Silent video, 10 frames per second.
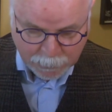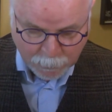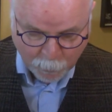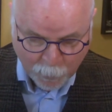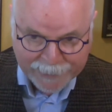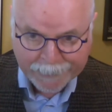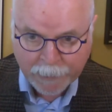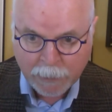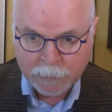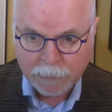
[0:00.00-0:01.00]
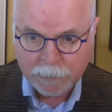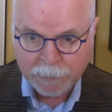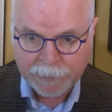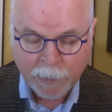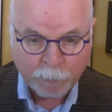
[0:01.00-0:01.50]
what
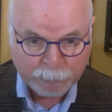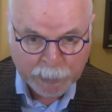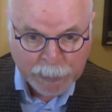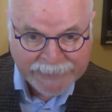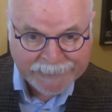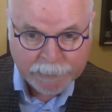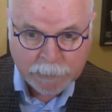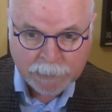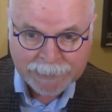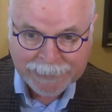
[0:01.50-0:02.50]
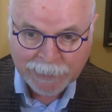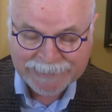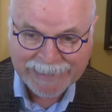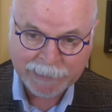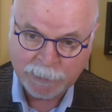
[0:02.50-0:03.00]
brilliant young
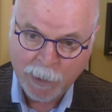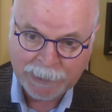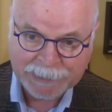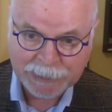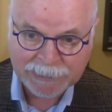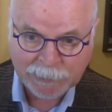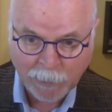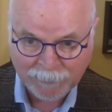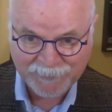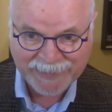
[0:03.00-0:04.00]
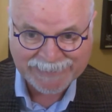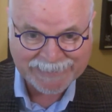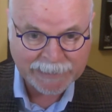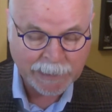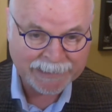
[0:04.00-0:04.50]
technologists are
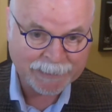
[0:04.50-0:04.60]
facing as they're